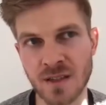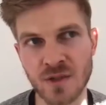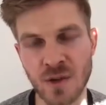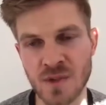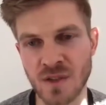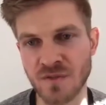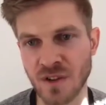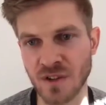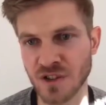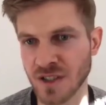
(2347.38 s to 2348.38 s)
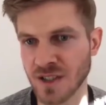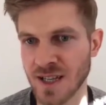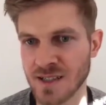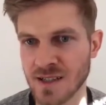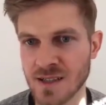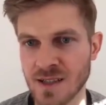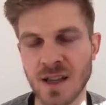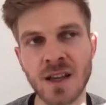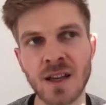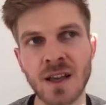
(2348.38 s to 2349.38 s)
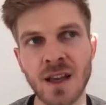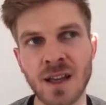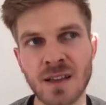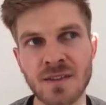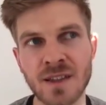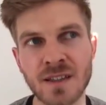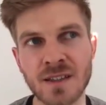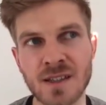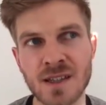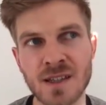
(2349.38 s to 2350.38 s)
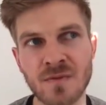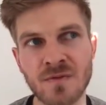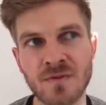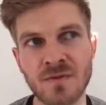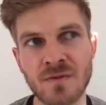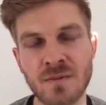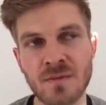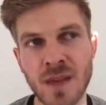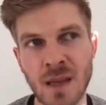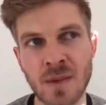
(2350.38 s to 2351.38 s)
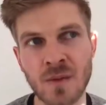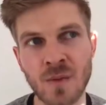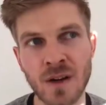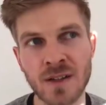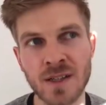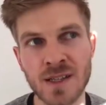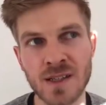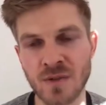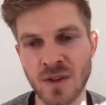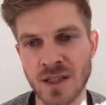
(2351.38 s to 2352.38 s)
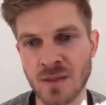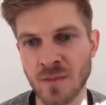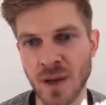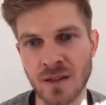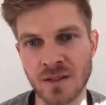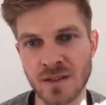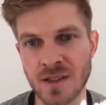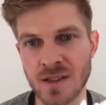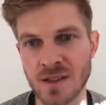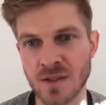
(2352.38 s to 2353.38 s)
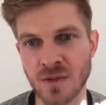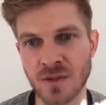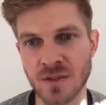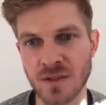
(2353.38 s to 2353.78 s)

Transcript: in terms of function classes. And I think this is maybe where these gradient penalties could